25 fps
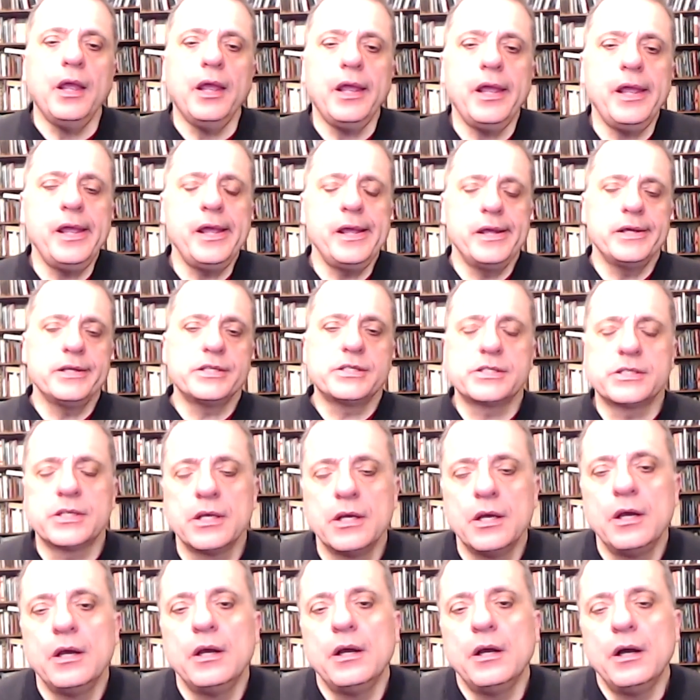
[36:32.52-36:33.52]
is
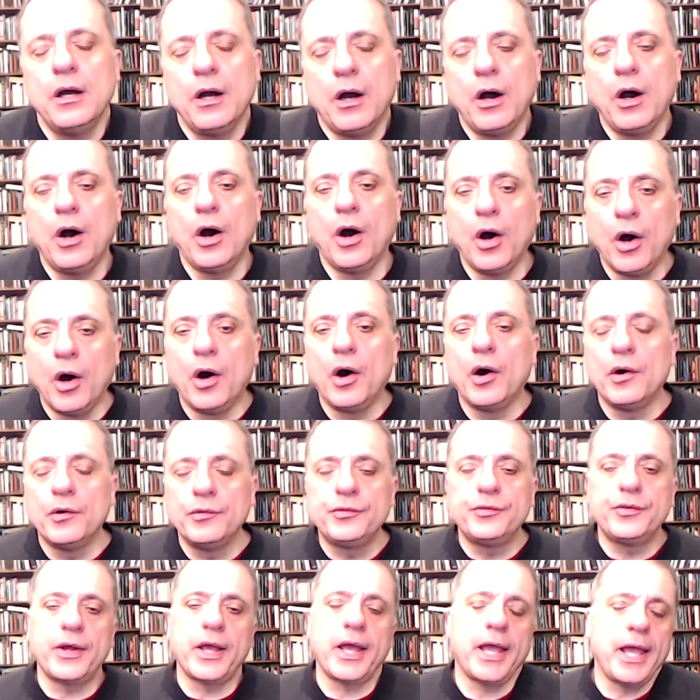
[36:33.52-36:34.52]

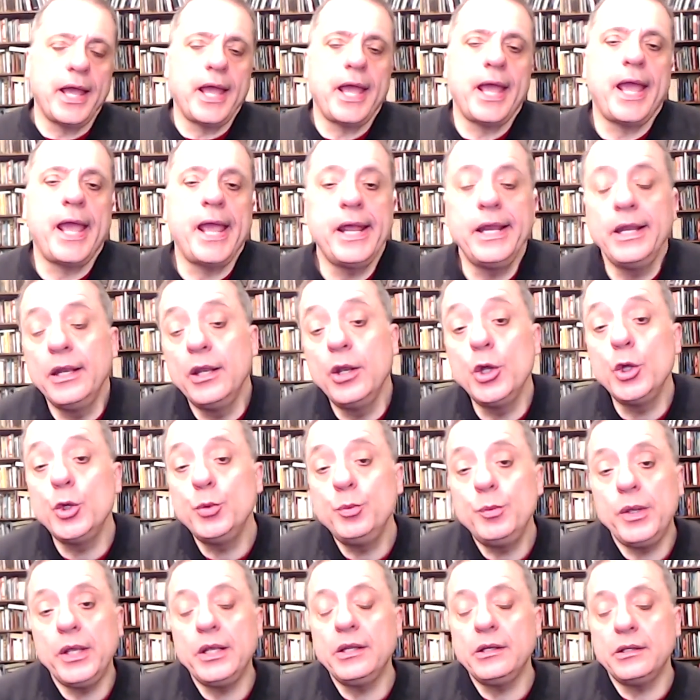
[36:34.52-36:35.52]
of a
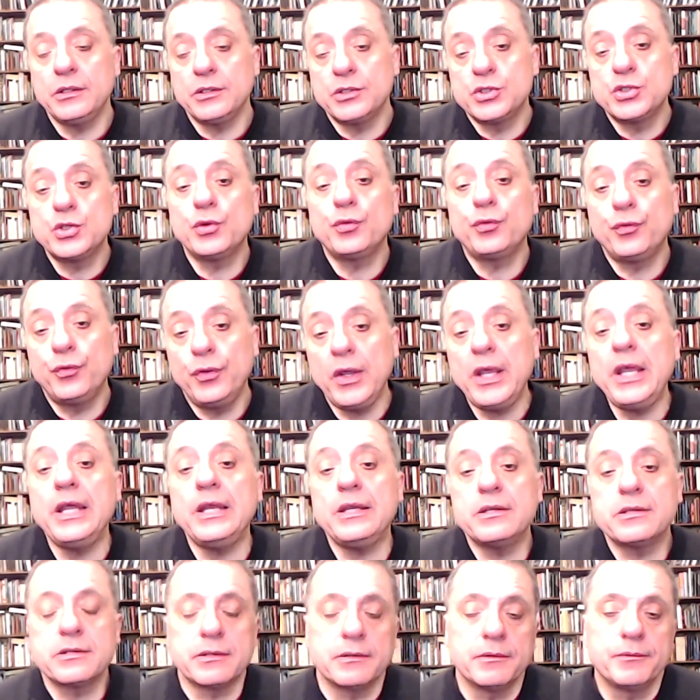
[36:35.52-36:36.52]
looming
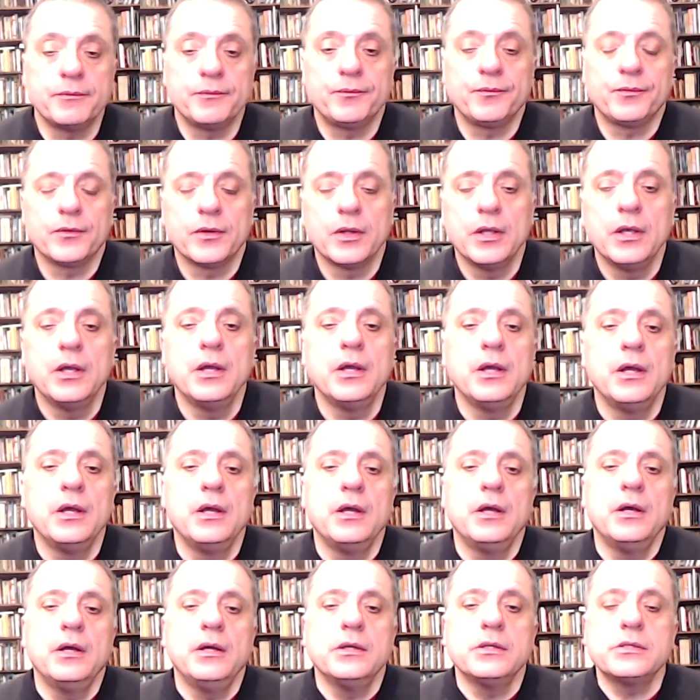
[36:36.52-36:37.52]
defeat.
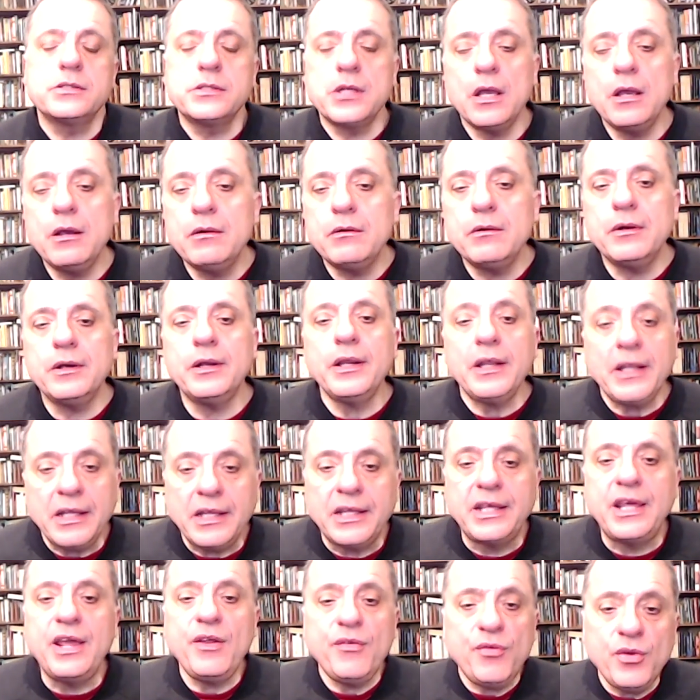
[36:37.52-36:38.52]
So,
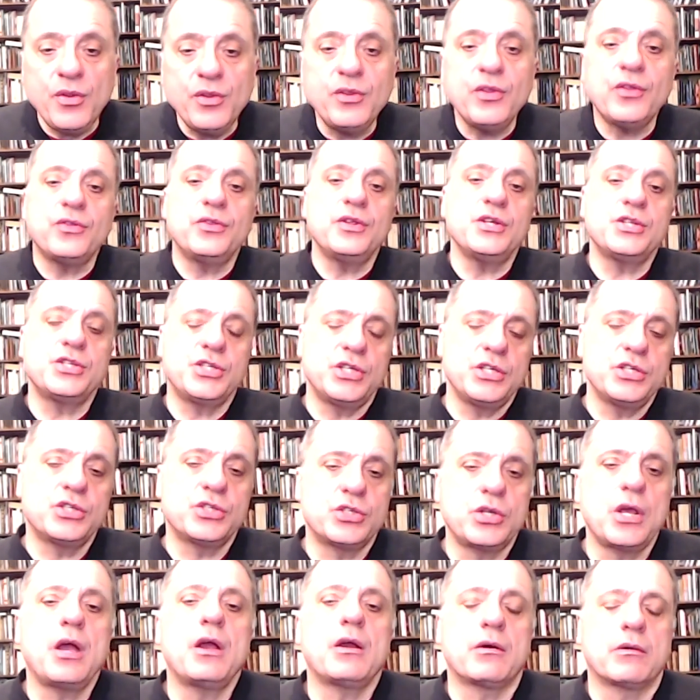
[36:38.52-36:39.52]
given that this is
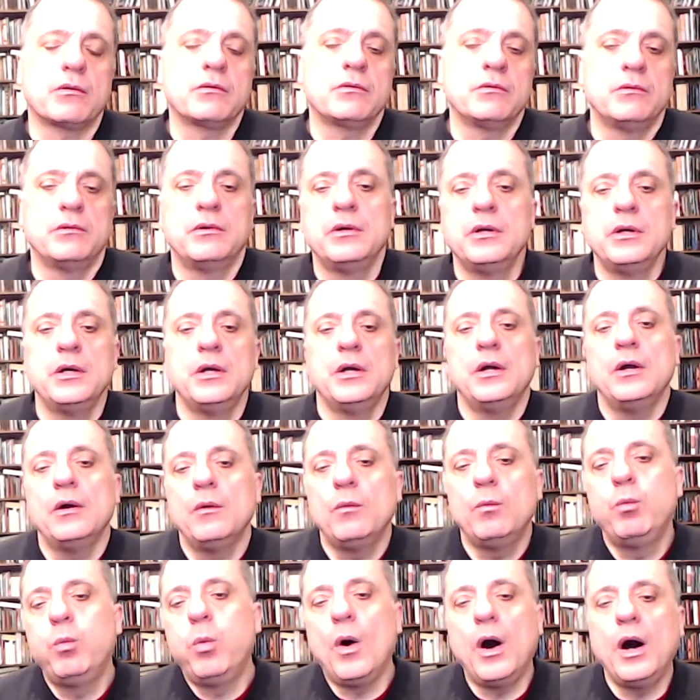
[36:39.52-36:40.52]
so,
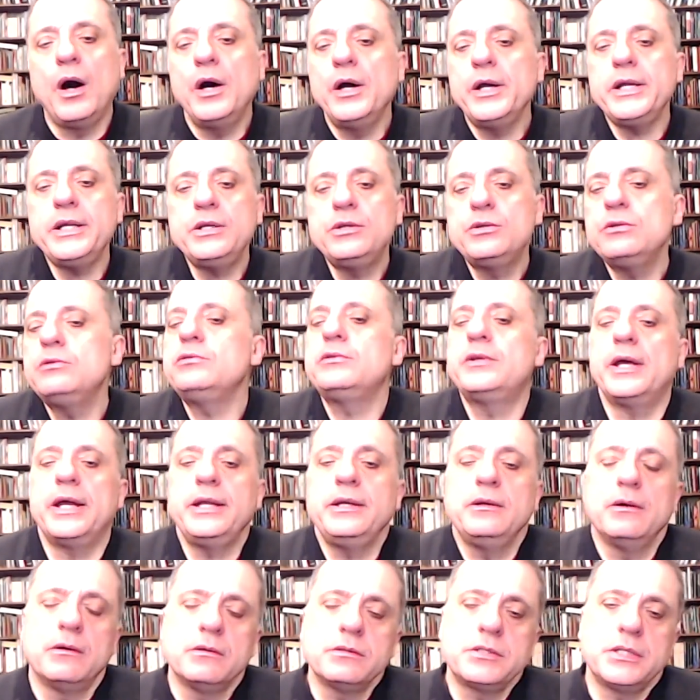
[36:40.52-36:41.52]
why do they
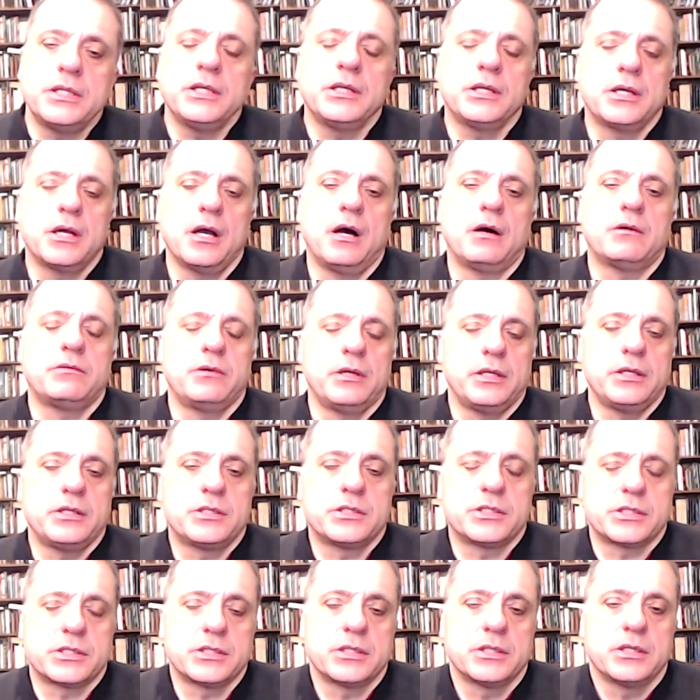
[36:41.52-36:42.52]
not
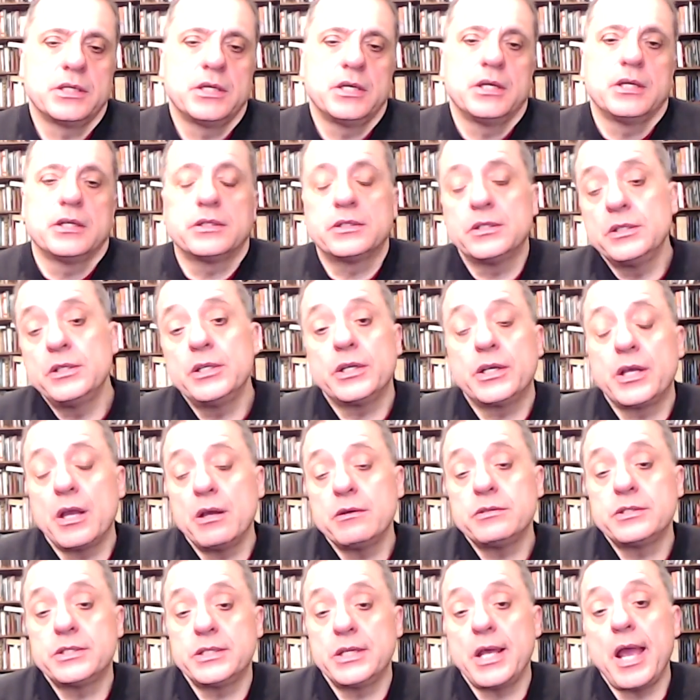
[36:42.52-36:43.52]
encourage the
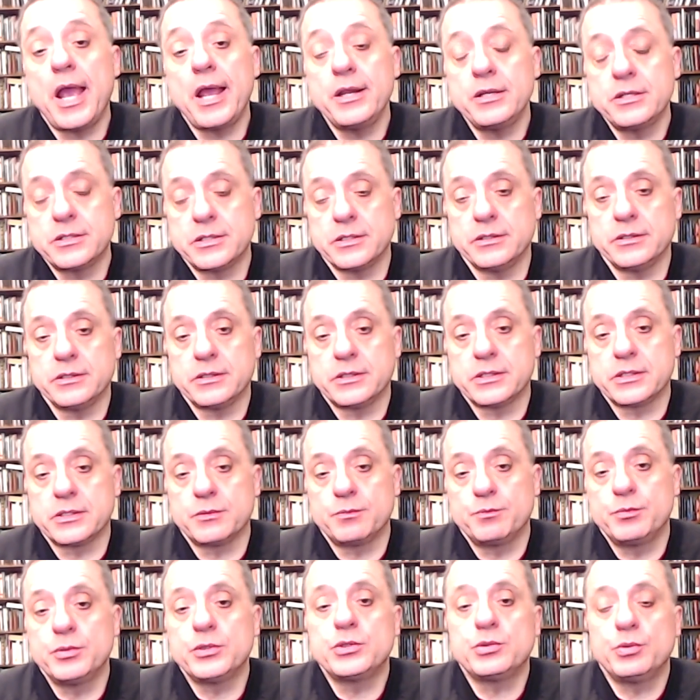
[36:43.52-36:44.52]
negotiations
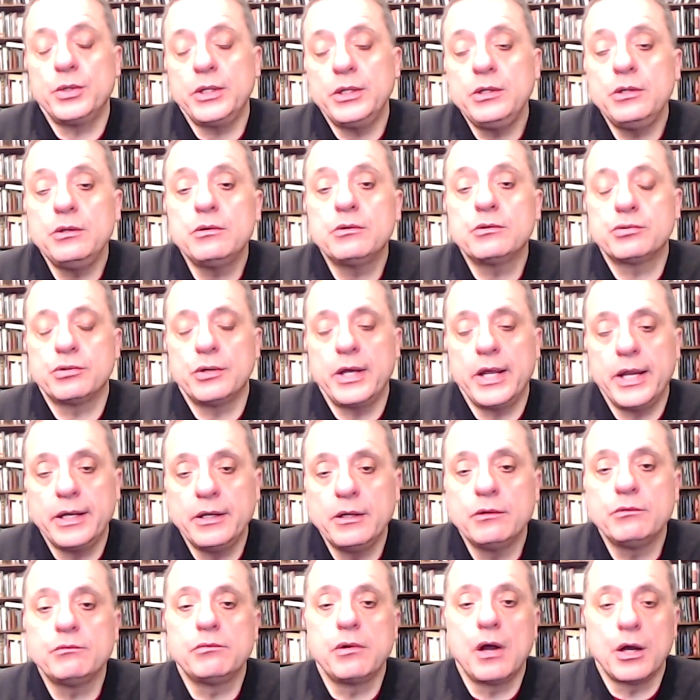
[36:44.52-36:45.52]
between Ukraine
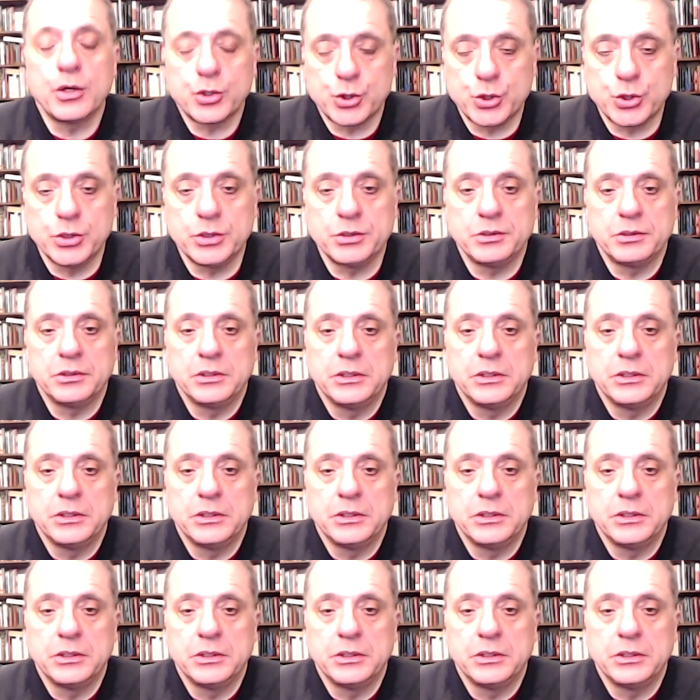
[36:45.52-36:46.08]
and Russia?